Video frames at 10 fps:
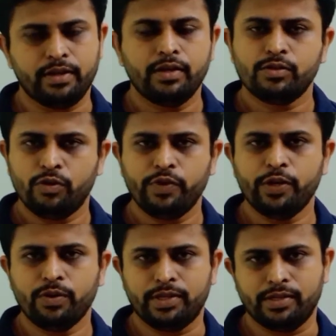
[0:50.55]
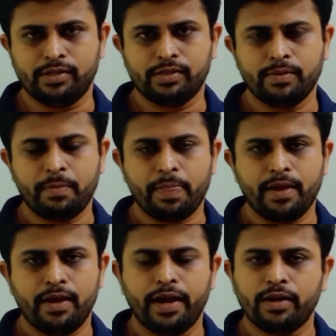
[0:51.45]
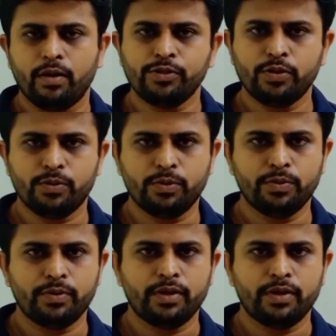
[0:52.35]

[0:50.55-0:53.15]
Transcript: So we know this, and also